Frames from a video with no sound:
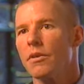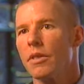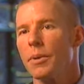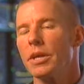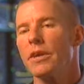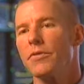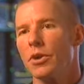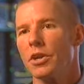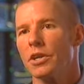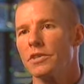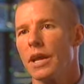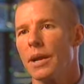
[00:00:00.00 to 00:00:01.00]
Let me give you
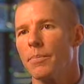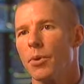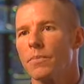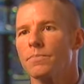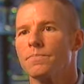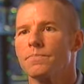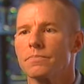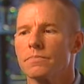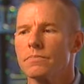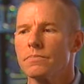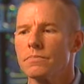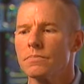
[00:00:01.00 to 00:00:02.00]
an example.
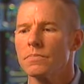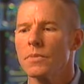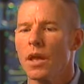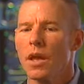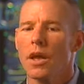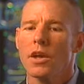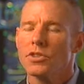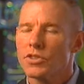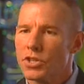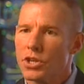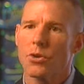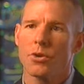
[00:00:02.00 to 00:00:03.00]

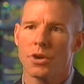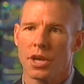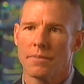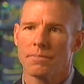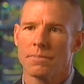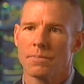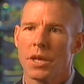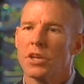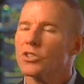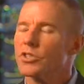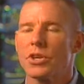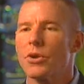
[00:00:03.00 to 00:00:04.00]
Security.
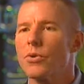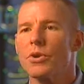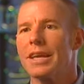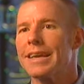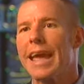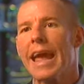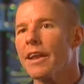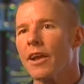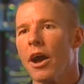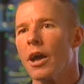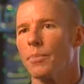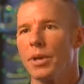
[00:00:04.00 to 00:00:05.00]
Security
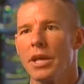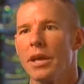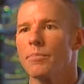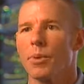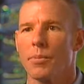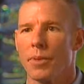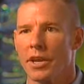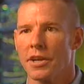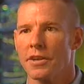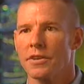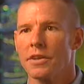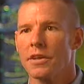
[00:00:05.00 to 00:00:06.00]
cannot be
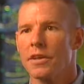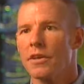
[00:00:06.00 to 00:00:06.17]
implemented